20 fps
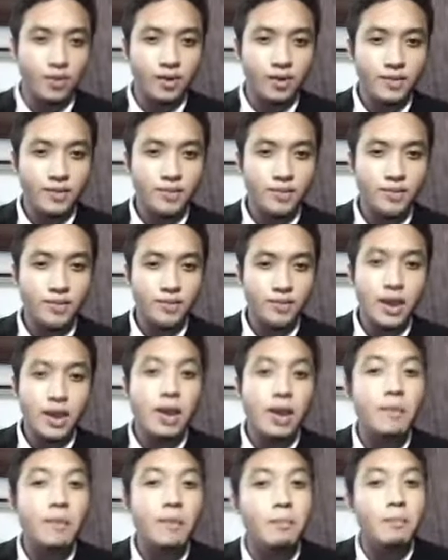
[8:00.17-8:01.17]
on.
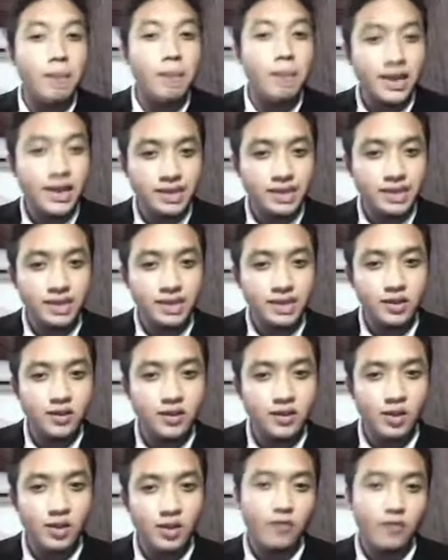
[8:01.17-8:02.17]
But
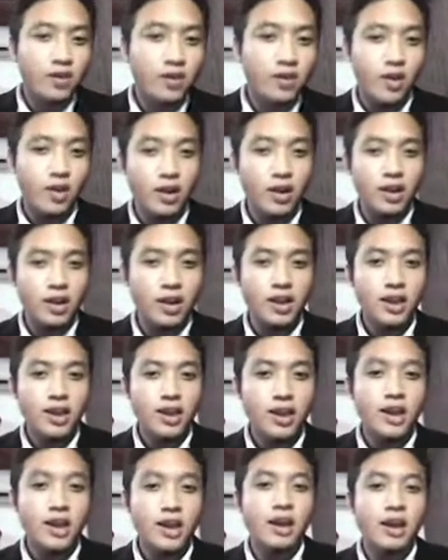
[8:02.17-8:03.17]
overall,
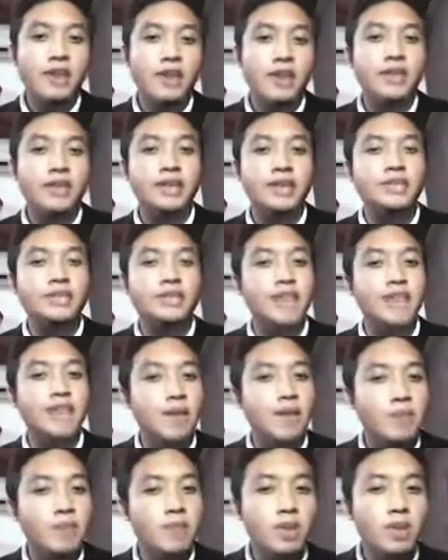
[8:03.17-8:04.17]
the
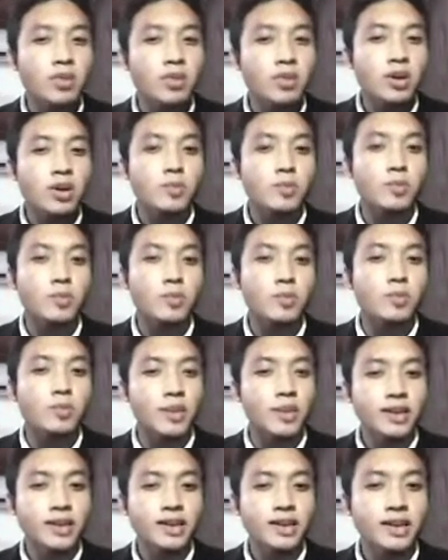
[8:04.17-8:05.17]
timing were
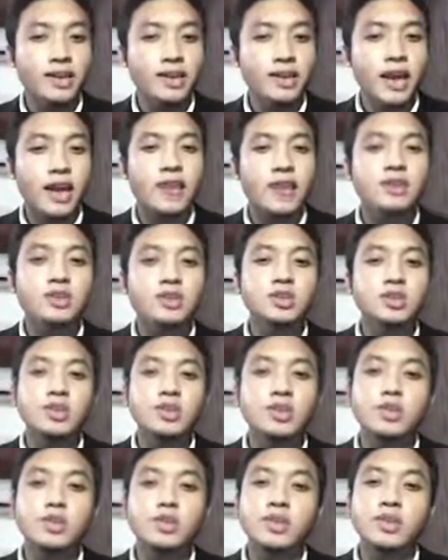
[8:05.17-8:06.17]
appropriate and
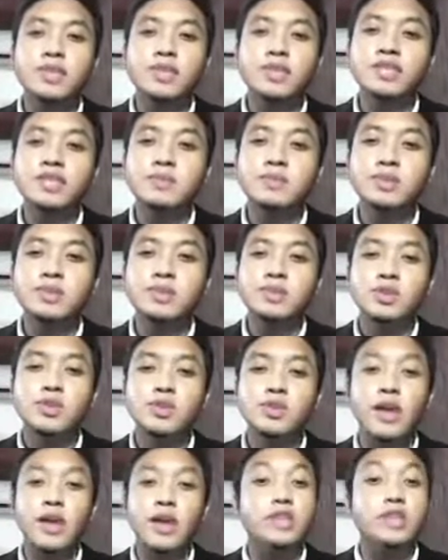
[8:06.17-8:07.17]
students seems
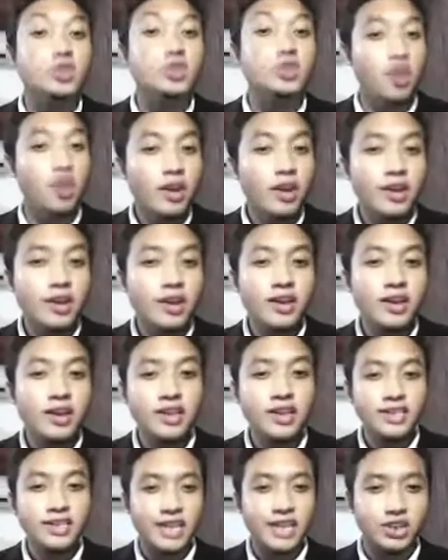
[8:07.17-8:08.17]
to enjoy the
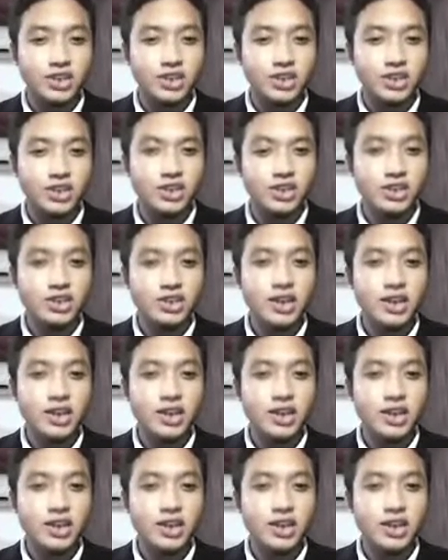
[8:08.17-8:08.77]
learning session.